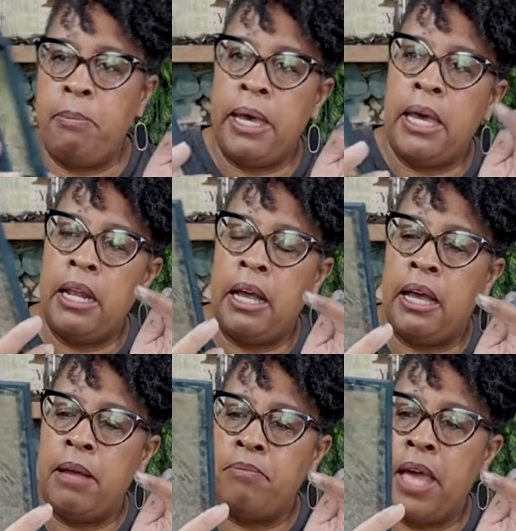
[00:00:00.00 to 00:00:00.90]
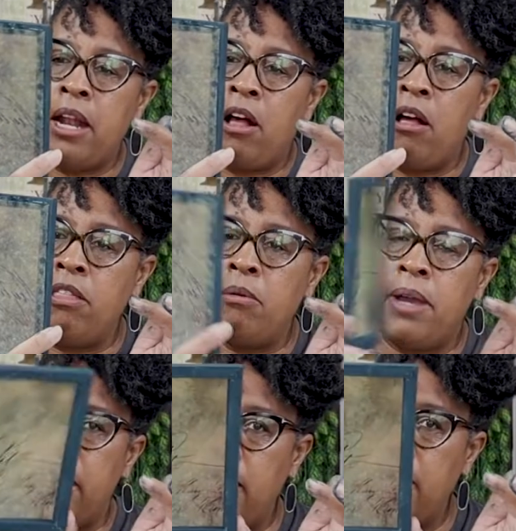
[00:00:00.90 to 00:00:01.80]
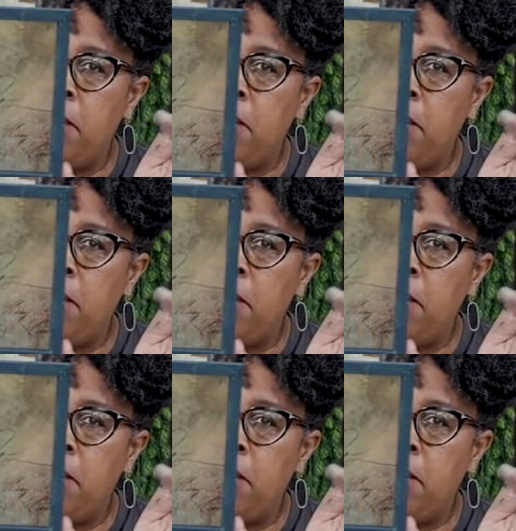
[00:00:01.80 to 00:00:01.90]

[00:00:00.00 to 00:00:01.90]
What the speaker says: but not all the way.